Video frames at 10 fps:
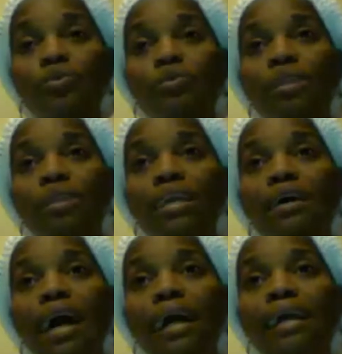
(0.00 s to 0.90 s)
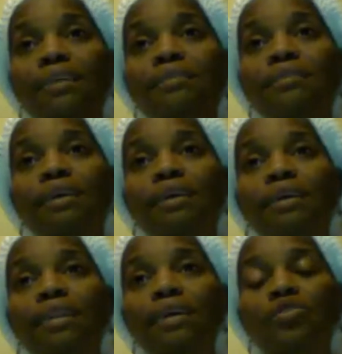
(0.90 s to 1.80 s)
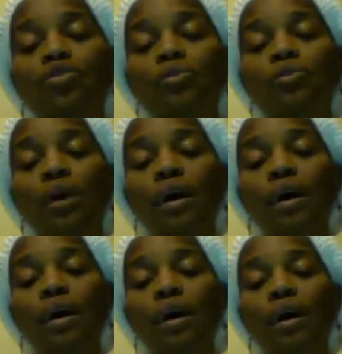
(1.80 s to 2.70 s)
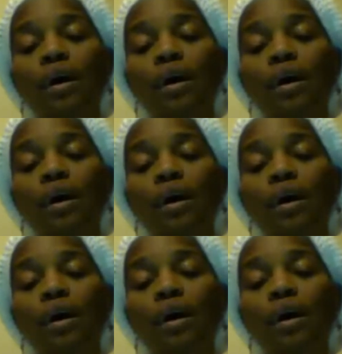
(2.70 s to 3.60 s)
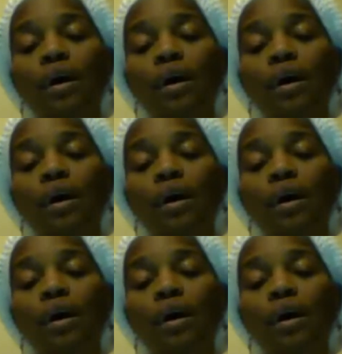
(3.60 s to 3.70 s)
To then, I guess it is to then